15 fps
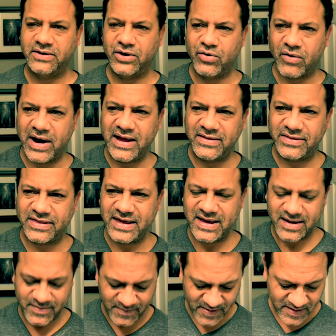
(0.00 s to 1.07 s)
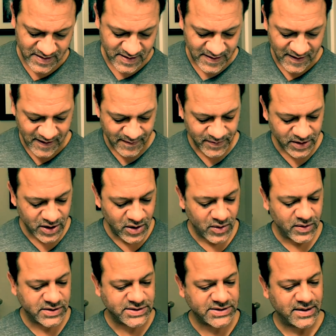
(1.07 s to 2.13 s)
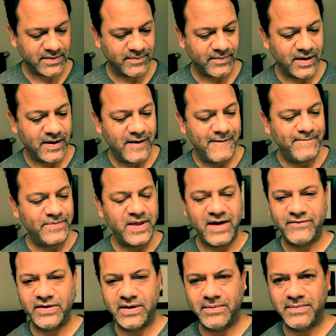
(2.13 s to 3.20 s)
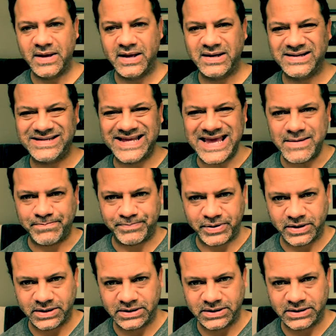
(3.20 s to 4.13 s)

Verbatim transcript: the gray theme, I'm gonna go with some Nivea Men Deep